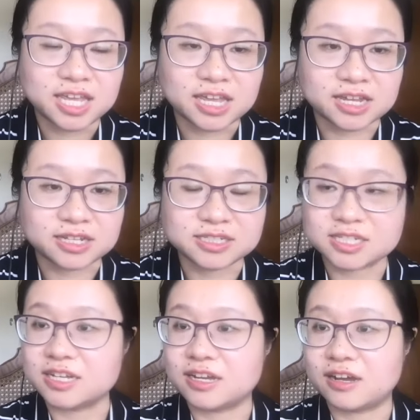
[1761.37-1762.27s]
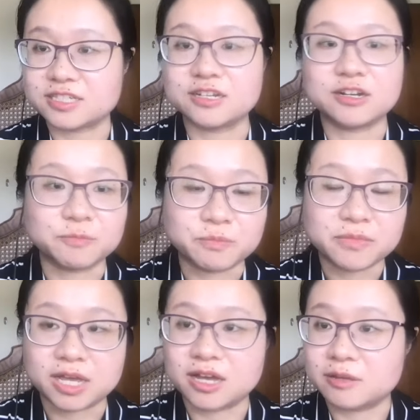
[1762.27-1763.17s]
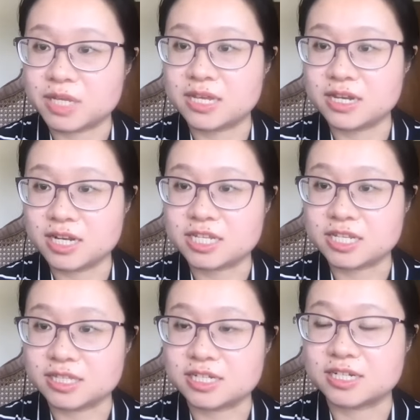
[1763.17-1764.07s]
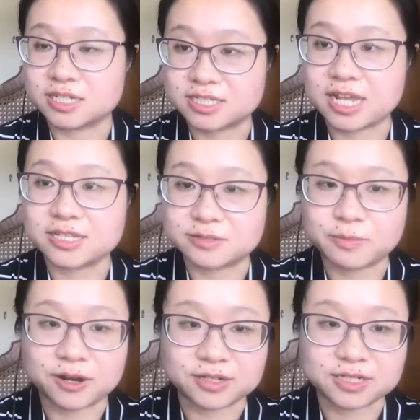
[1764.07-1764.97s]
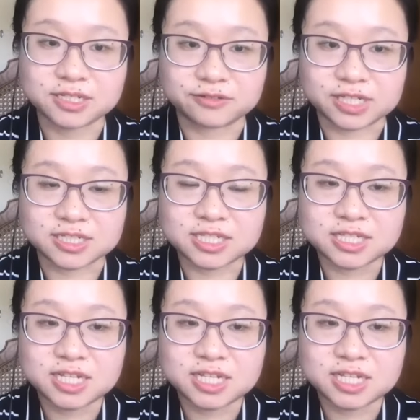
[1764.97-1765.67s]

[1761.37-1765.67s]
And also me leading the science parts of it.